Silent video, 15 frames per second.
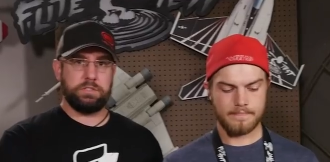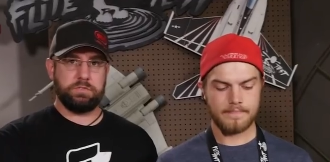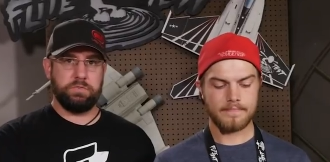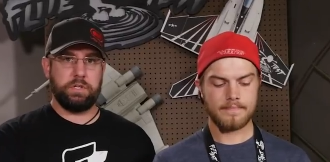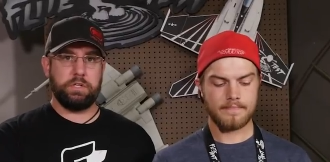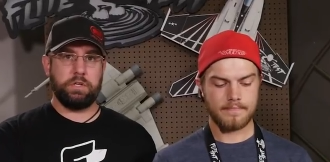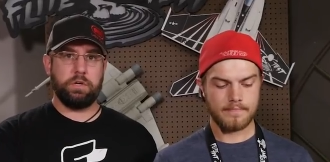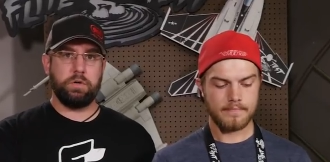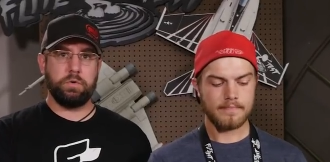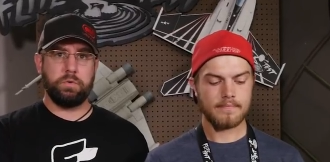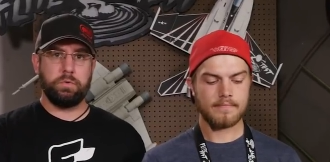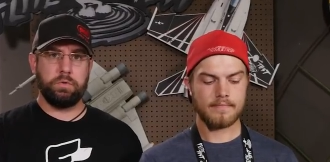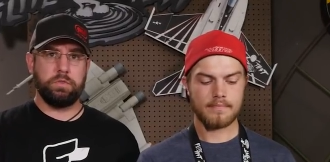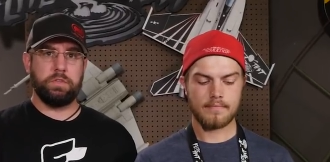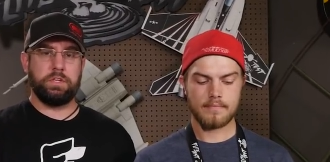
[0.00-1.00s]
Speaker 1: this video,
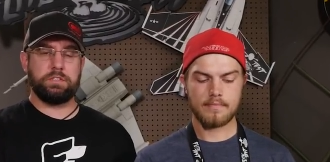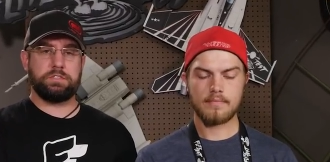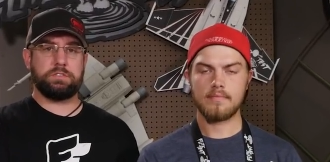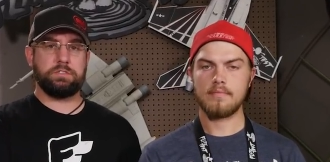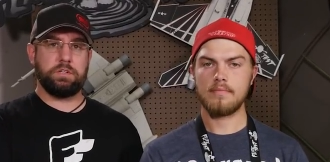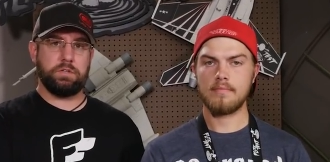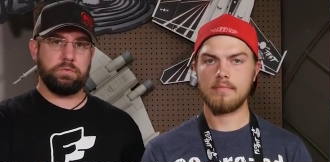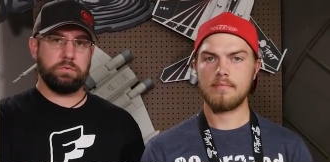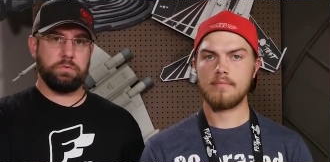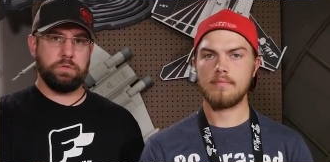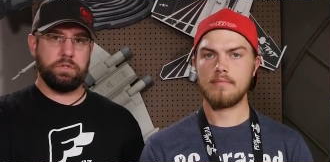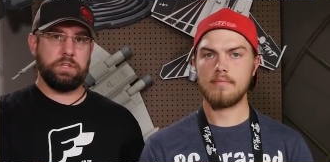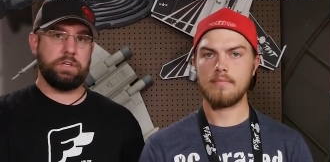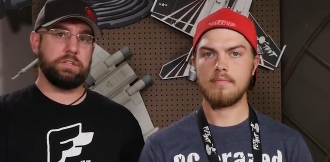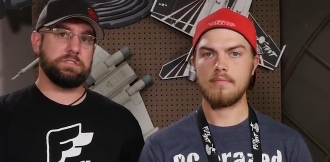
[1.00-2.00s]
this
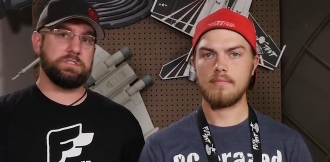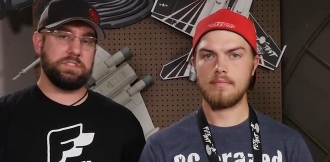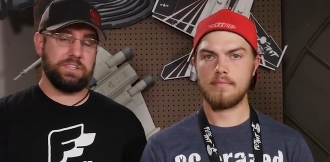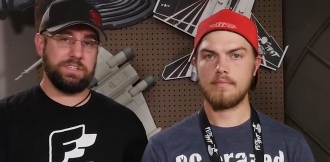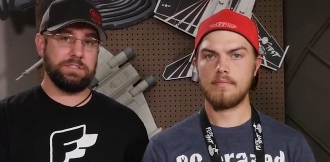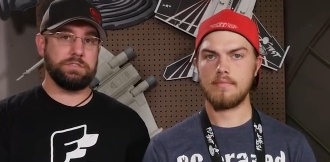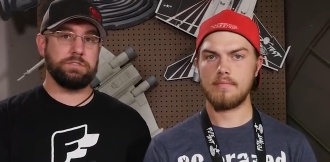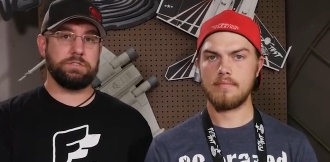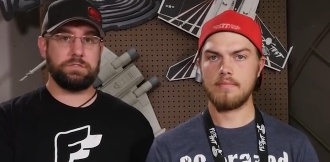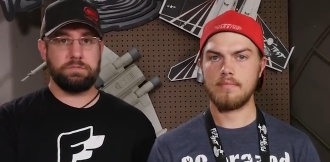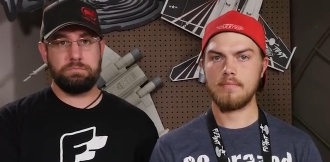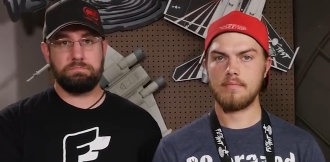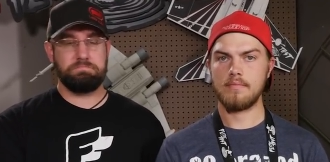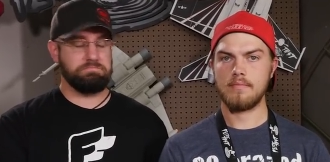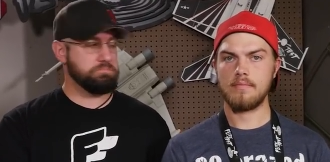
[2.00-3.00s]
release is
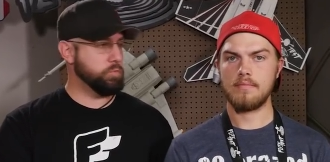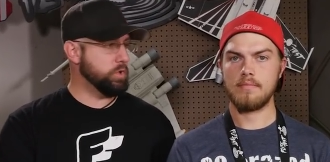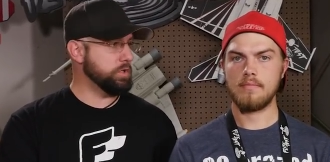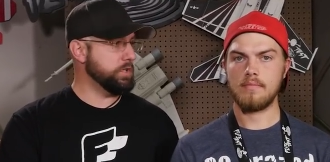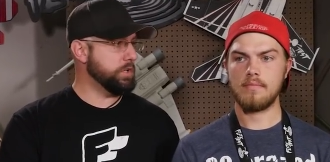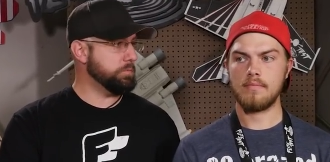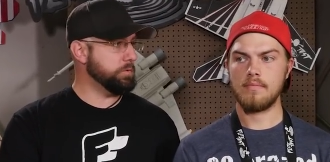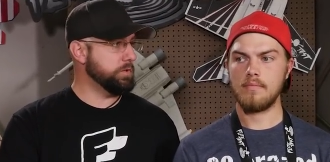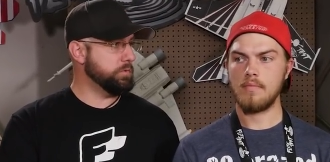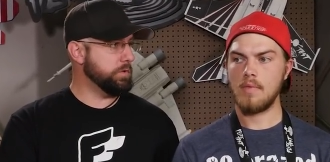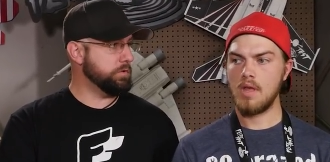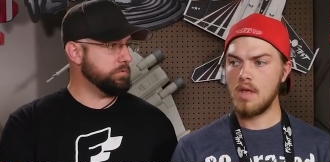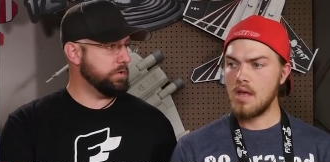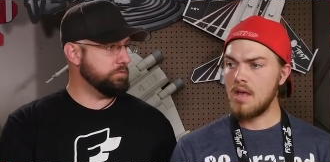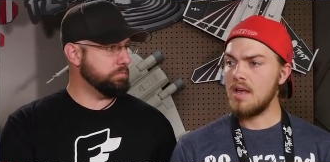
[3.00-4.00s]
working out pretty well
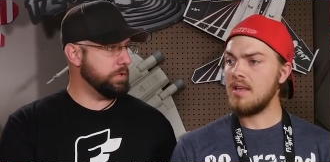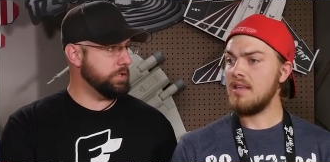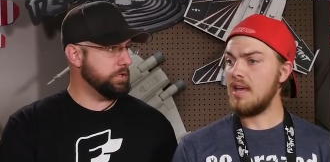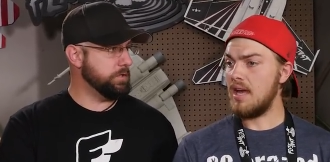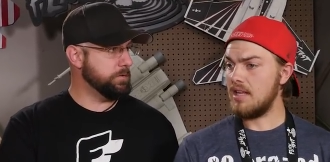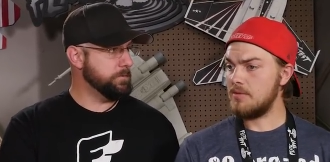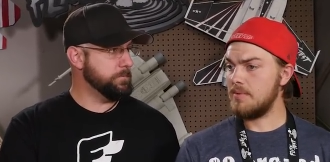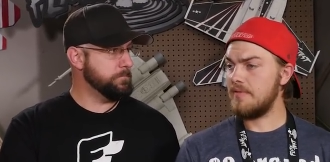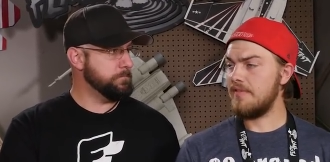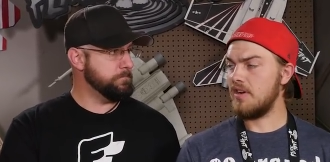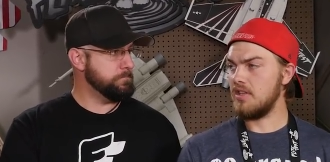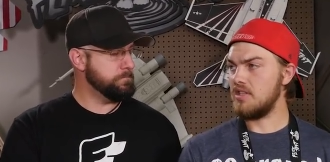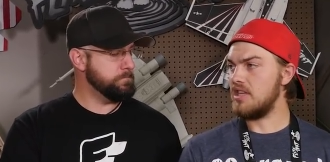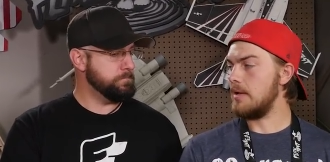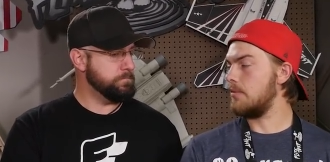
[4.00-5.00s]
for everybody. Yeah, it's
Speaker 2: been fairly
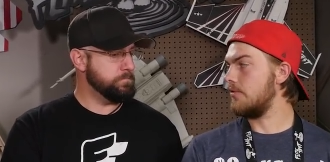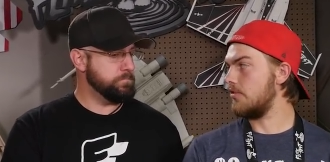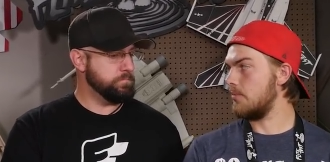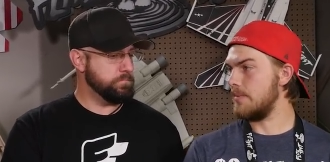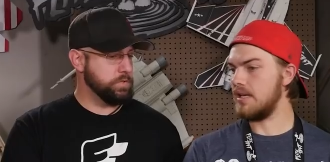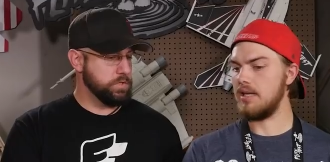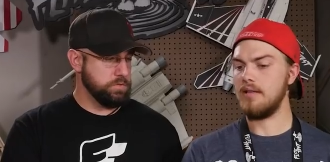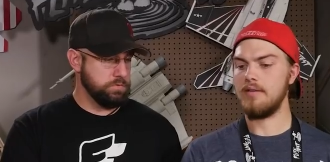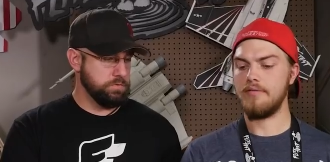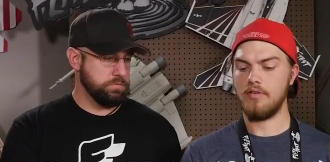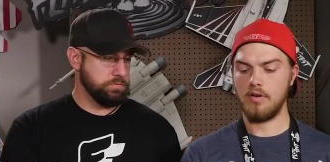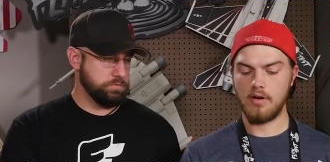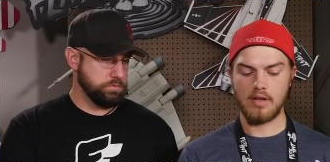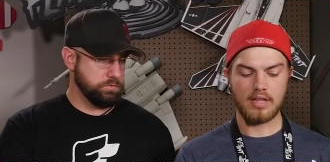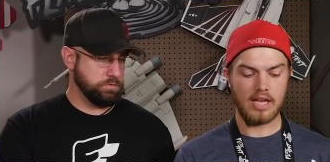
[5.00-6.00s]
stable for me cool. and
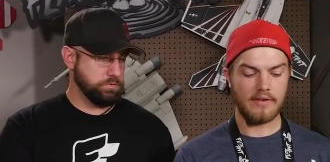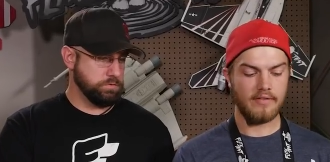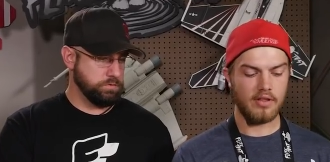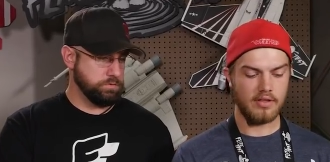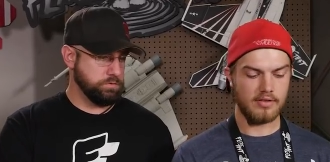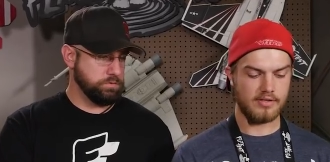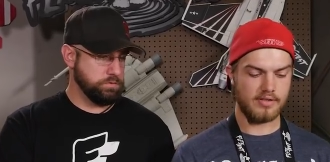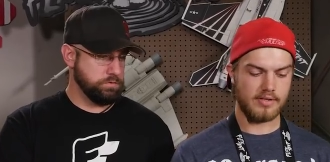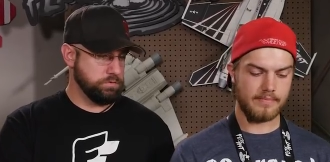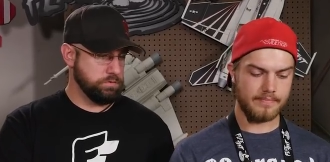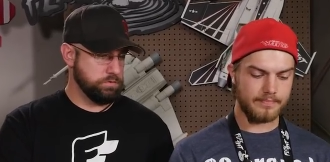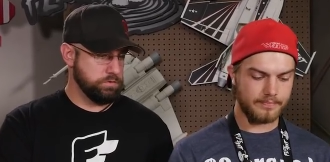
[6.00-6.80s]
for a lot of others.